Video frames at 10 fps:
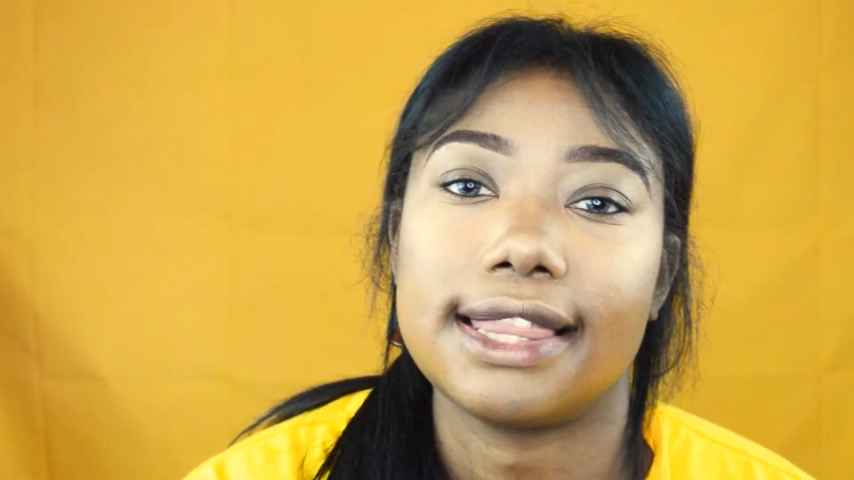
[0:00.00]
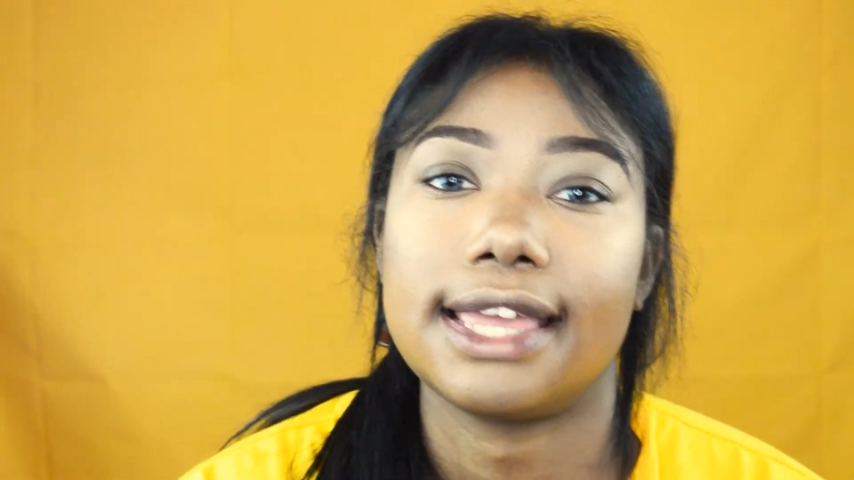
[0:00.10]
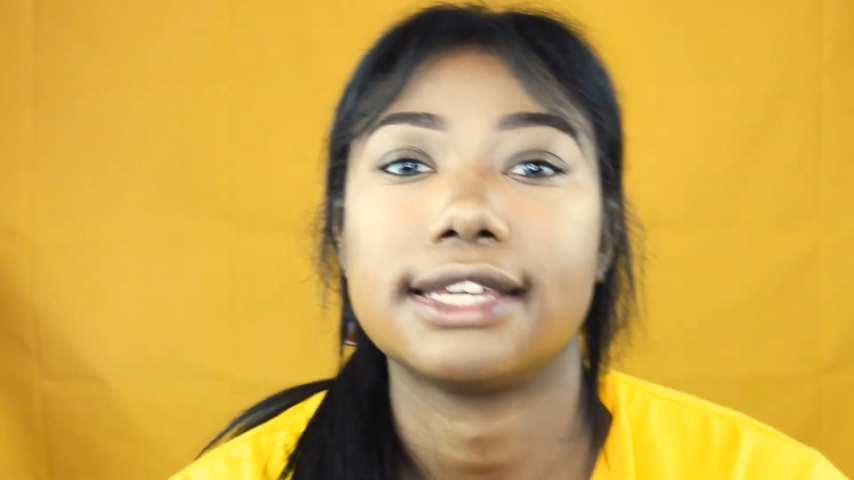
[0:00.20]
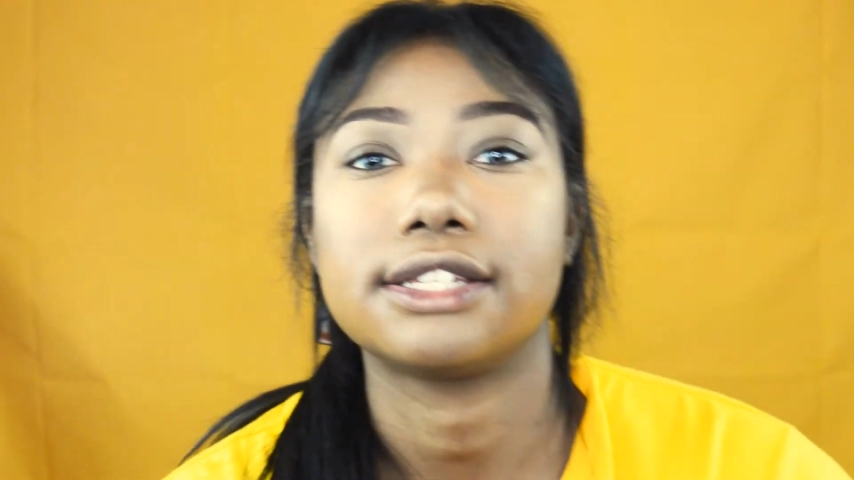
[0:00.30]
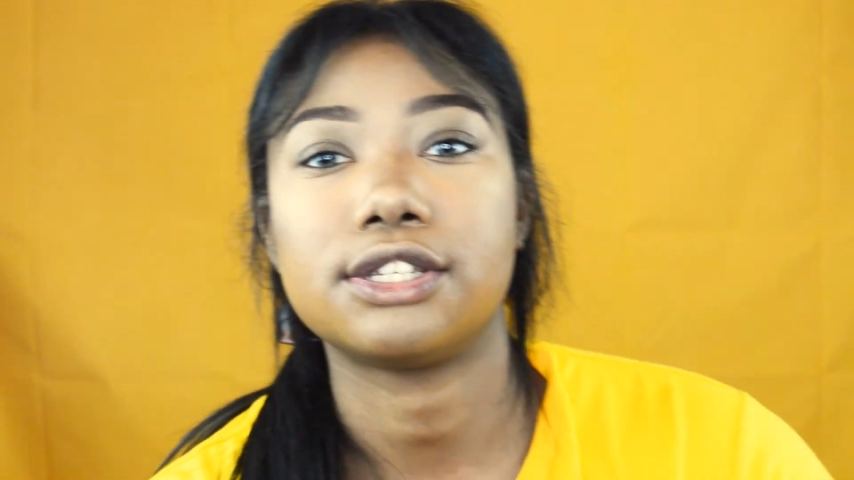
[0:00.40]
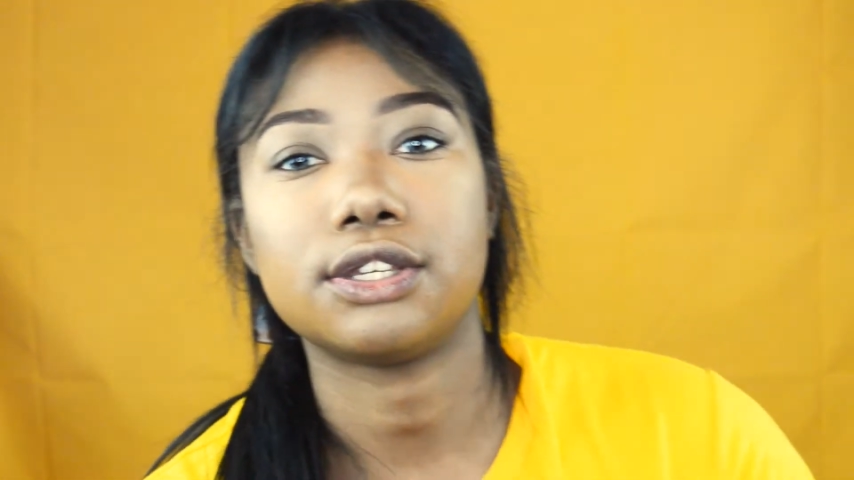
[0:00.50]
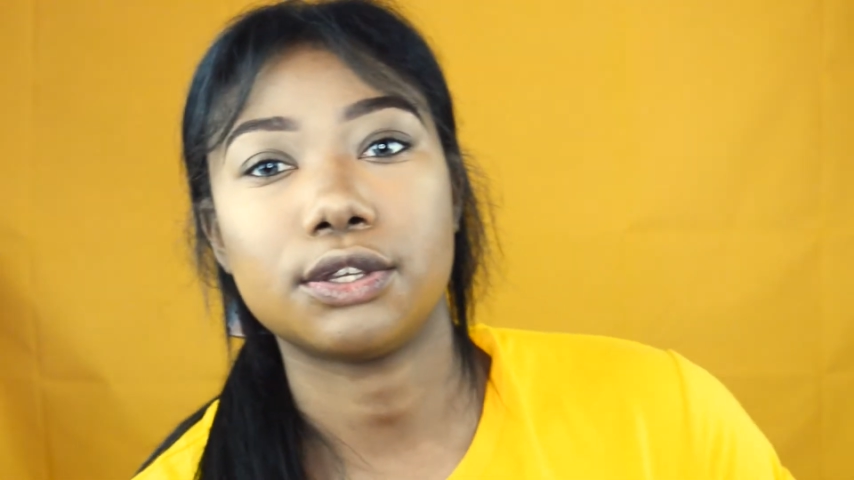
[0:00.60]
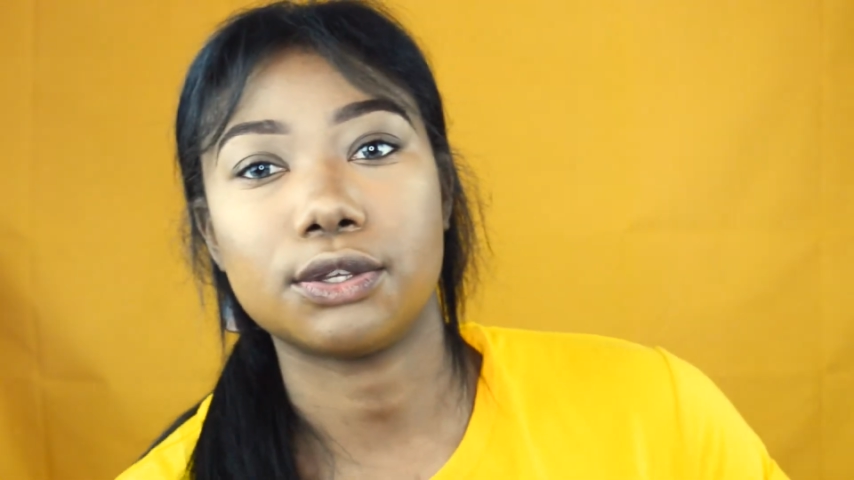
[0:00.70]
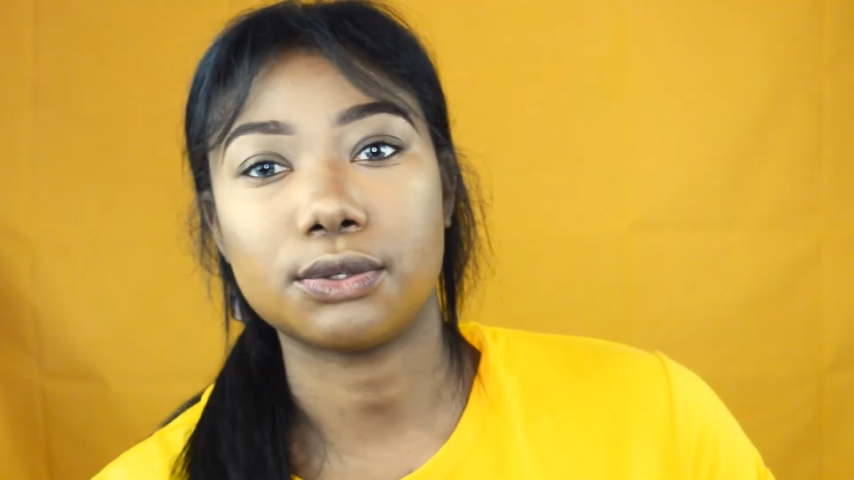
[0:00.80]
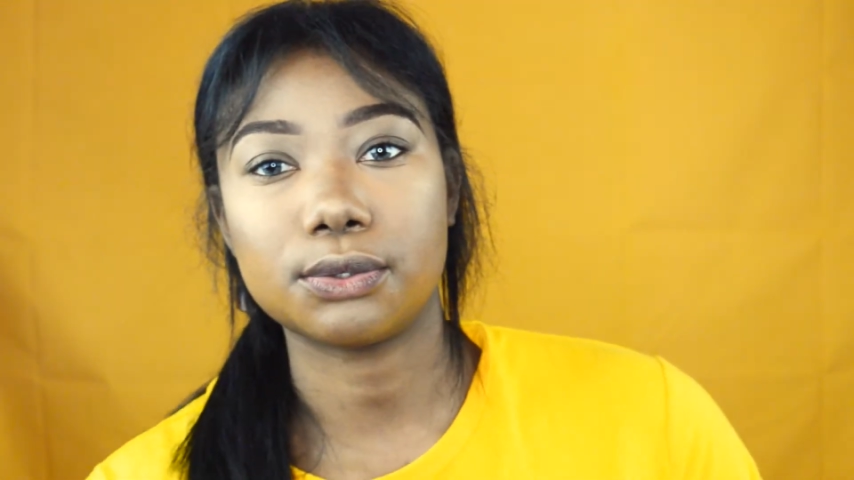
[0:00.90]
like to
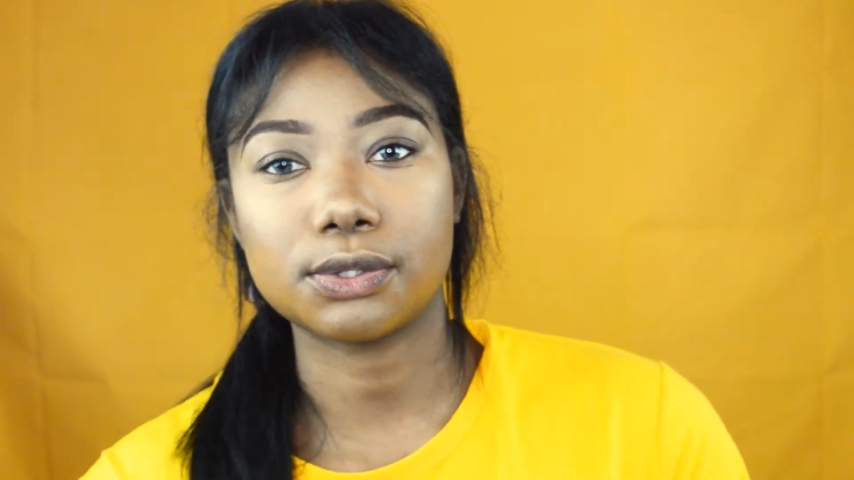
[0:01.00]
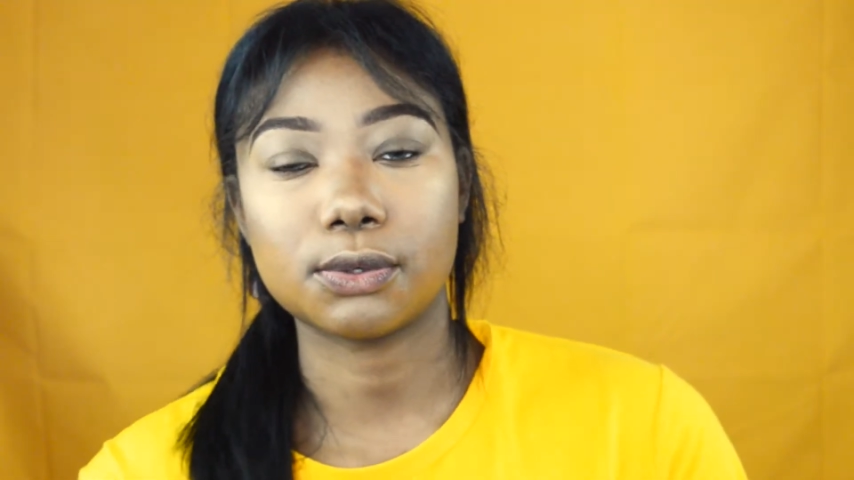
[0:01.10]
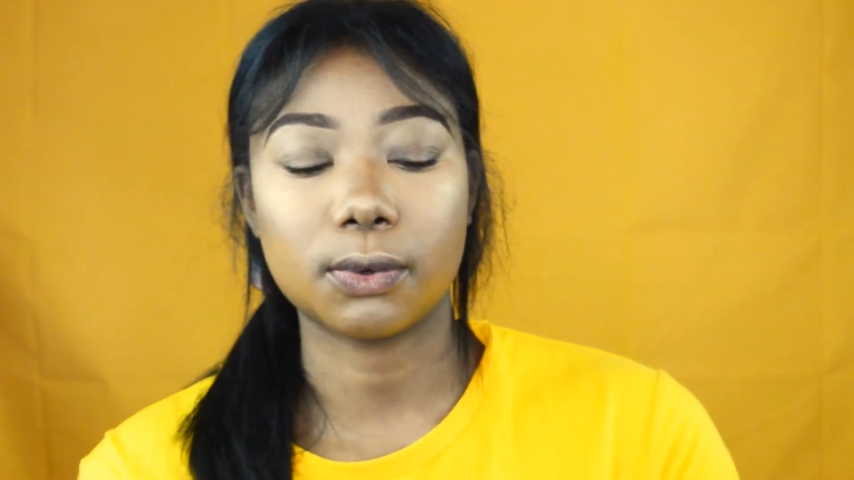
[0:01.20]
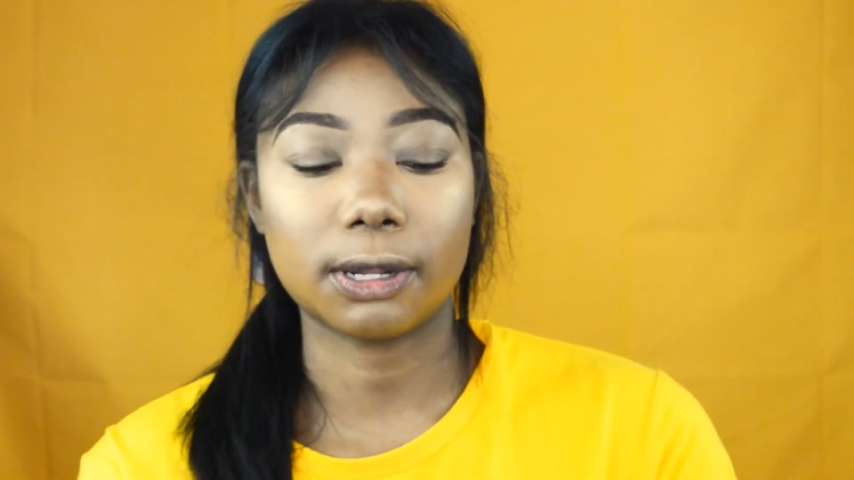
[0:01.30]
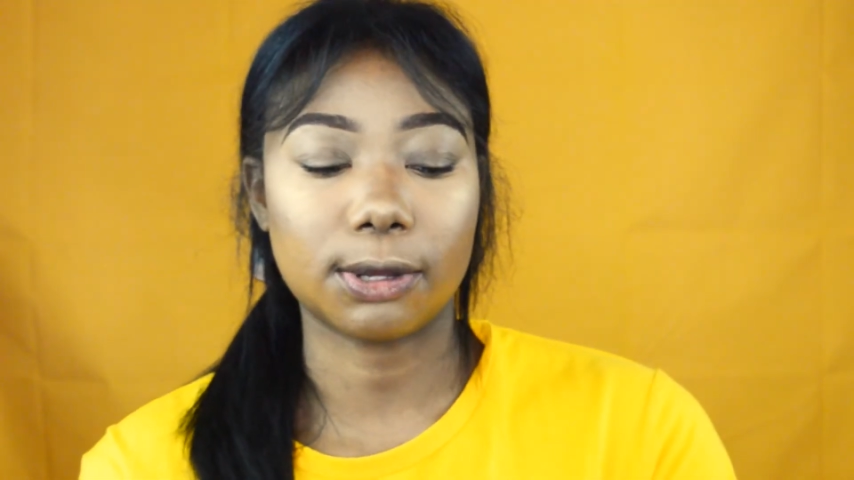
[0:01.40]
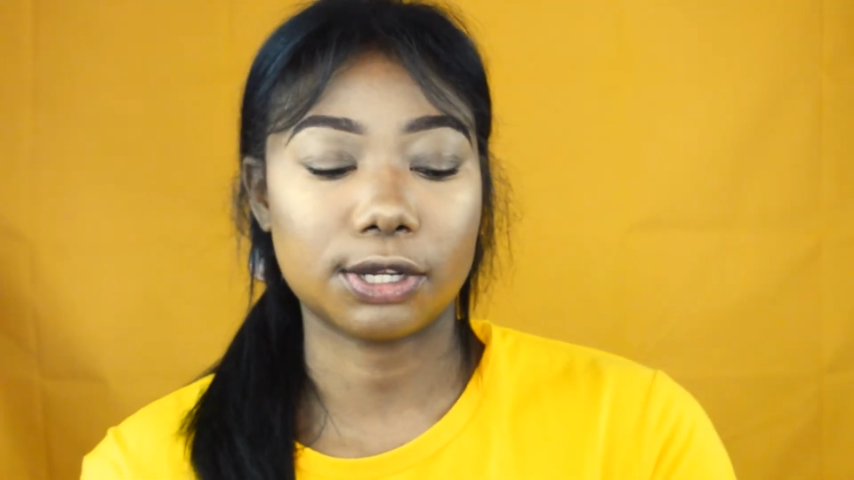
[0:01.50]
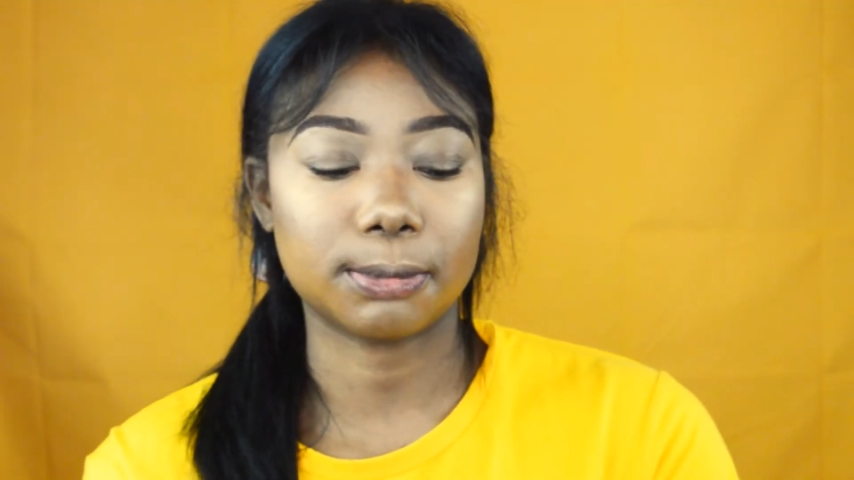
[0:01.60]
use when I'm on